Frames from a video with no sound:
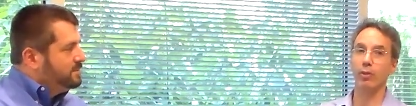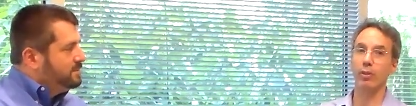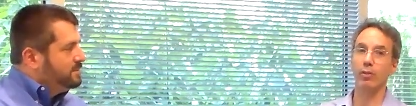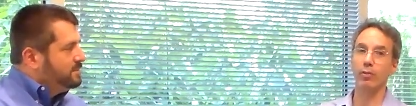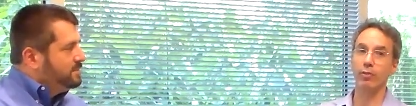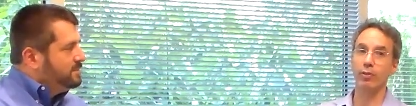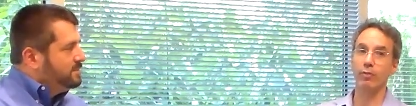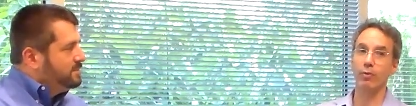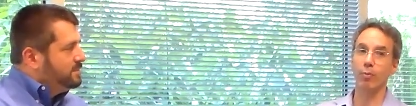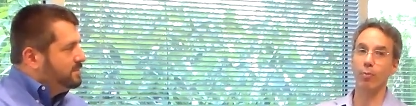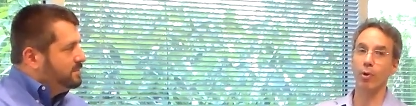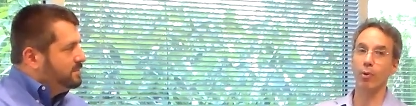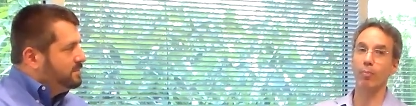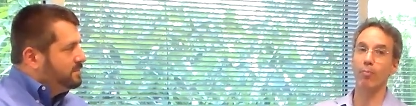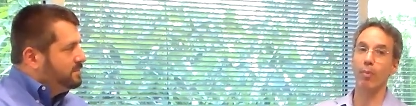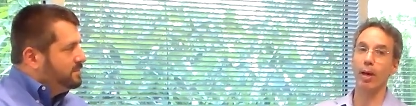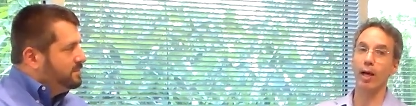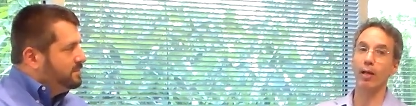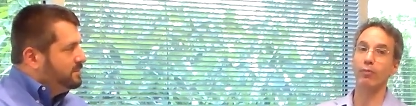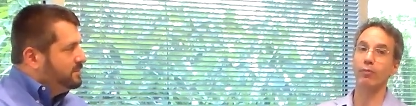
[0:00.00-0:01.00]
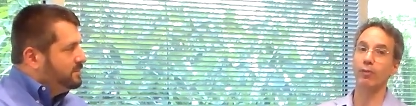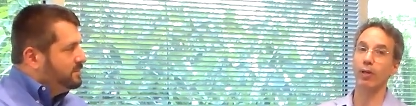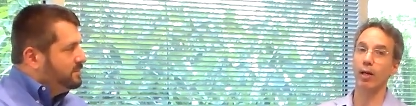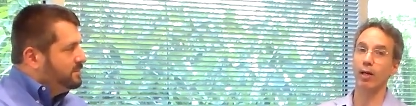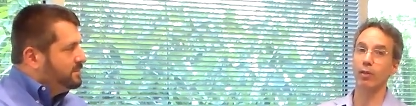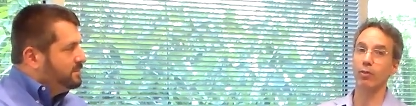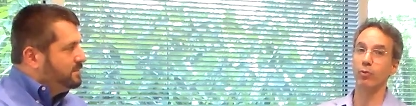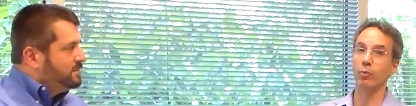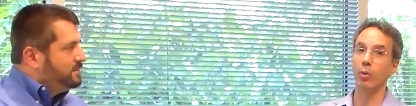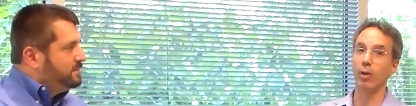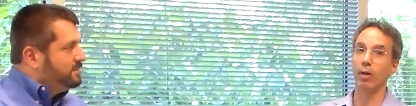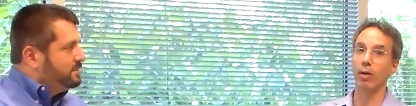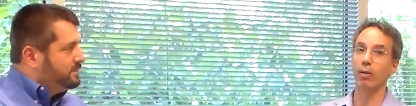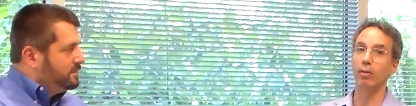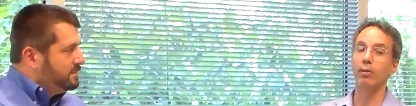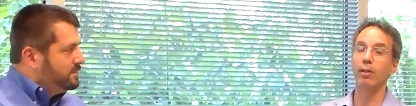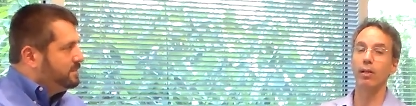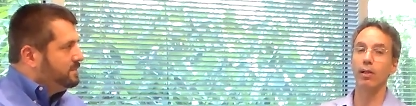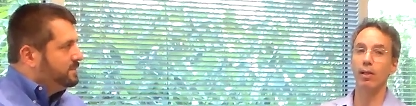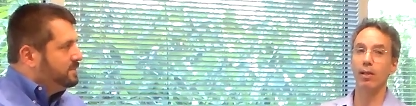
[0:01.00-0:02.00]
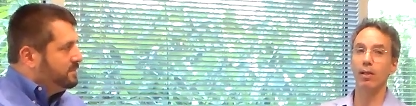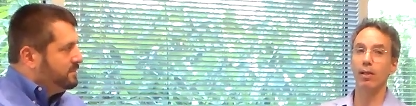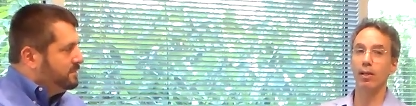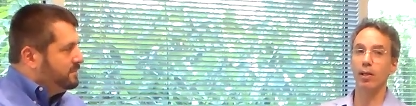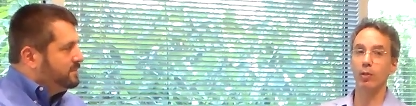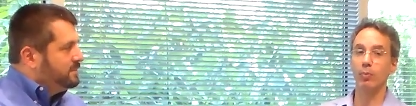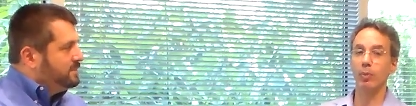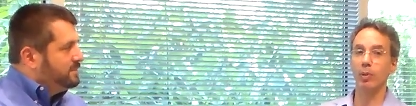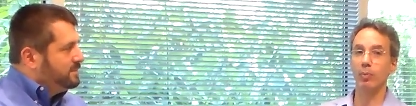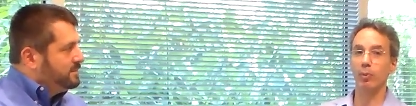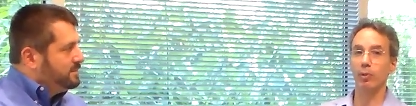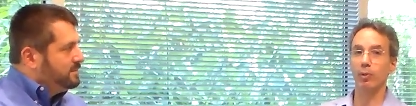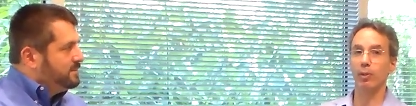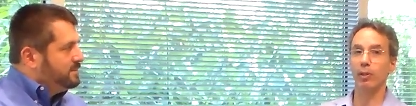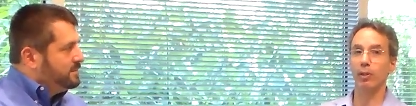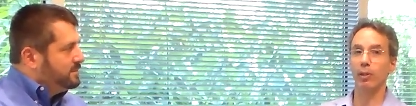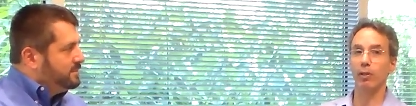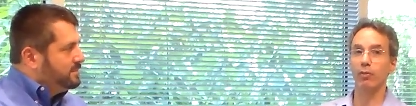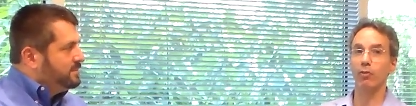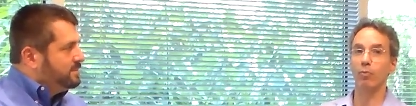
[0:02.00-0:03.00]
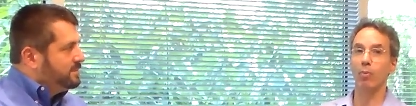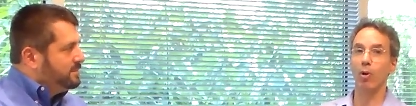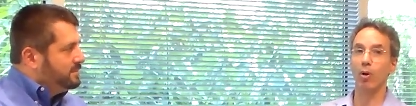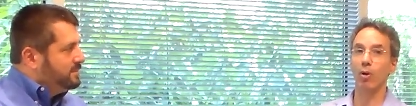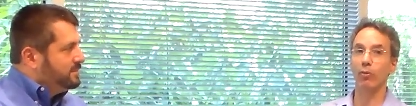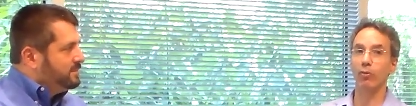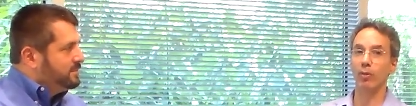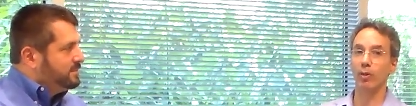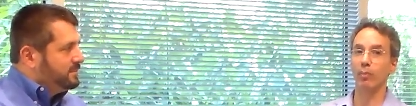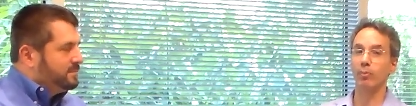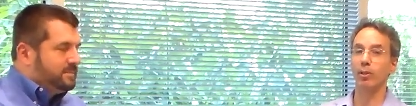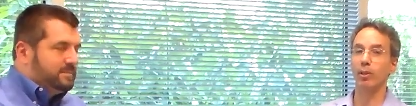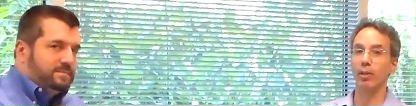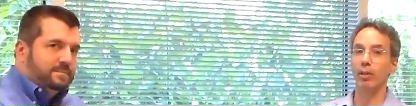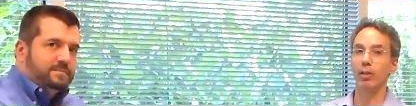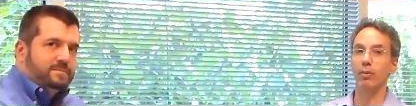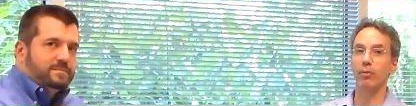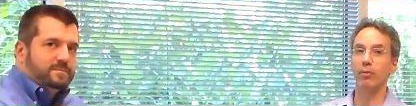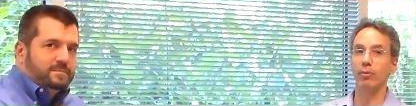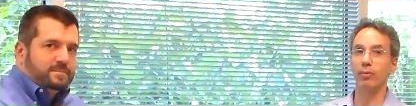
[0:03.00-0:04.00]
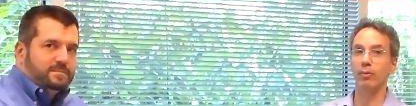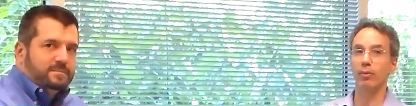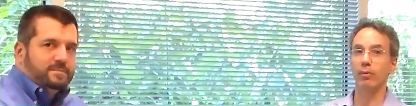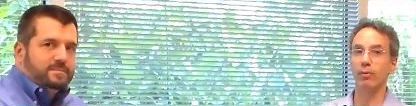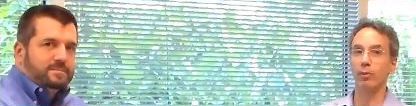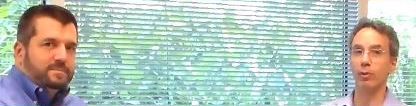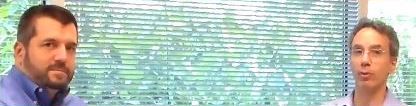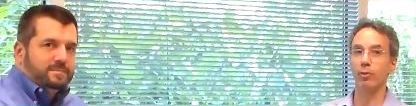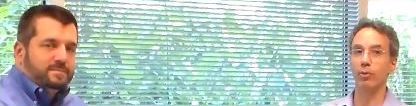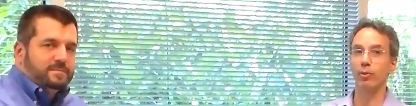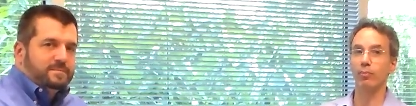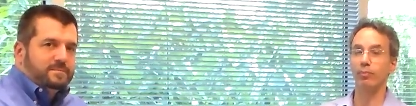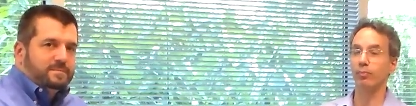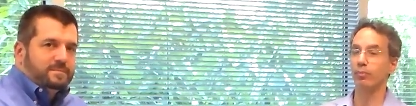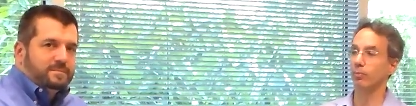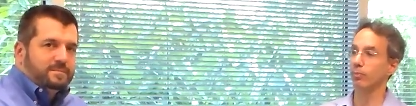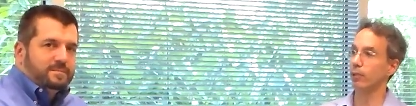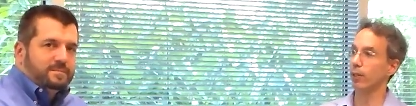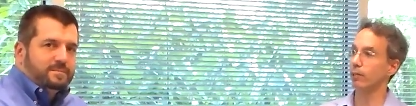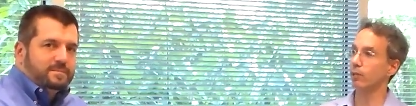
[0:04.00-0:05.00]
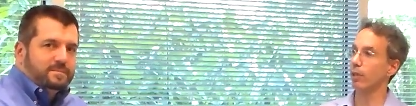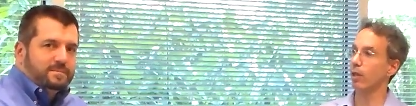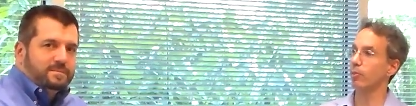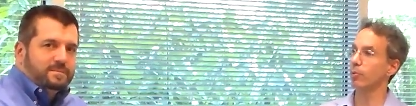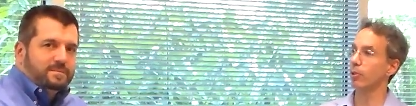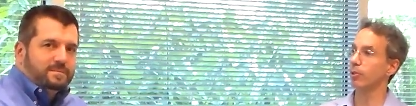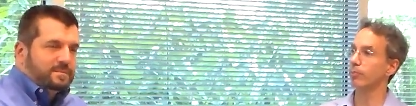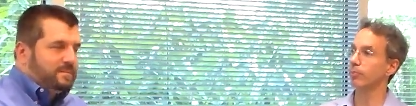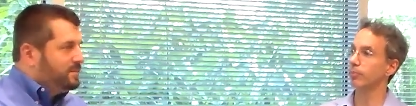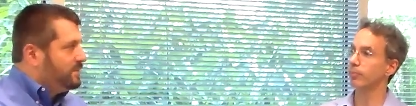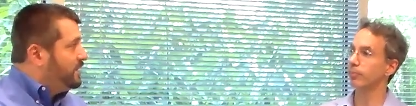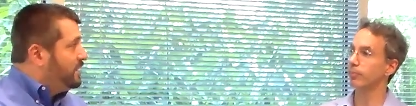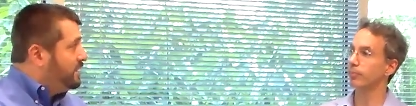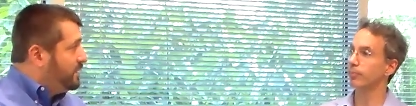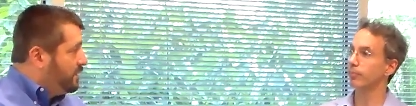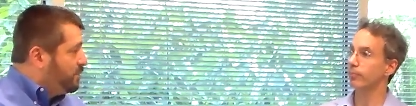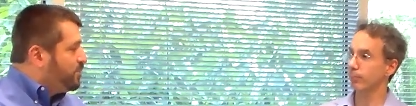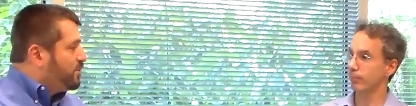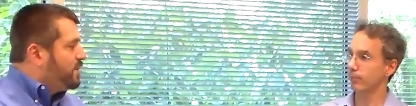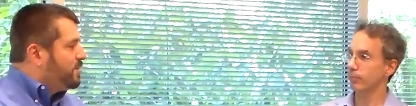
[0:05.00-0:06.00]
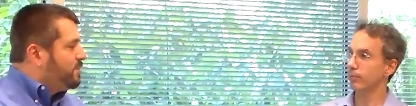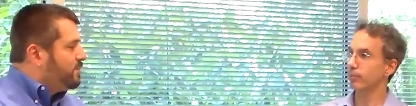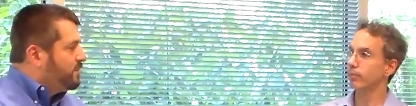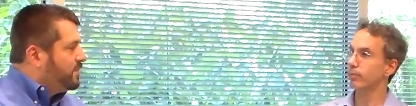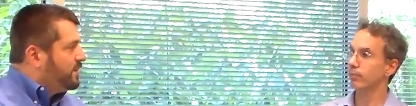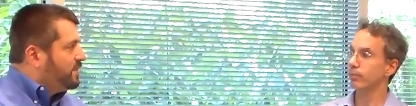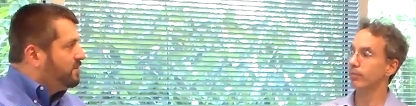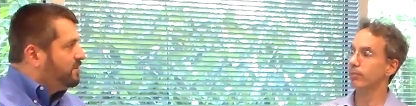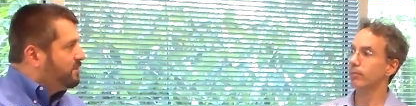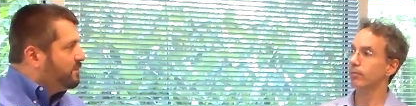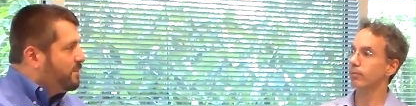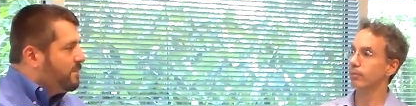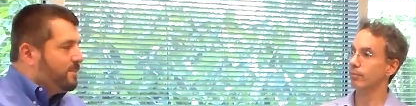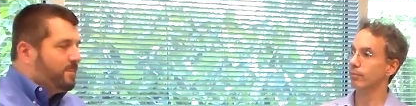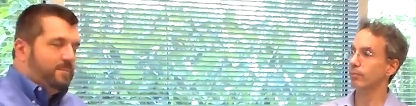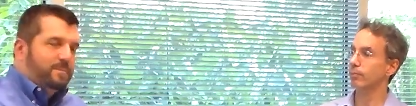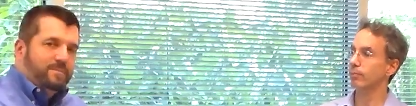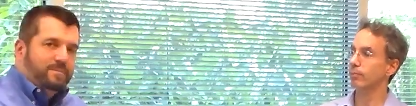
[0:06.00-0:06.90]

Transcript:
Speaker 1: starting to see Remote M A C P H Y as well, as people look at that small C M T S solution. Thanks a lot, Pete.
Speaker 2: Yeah, no problem,
Speaker 1: thanks.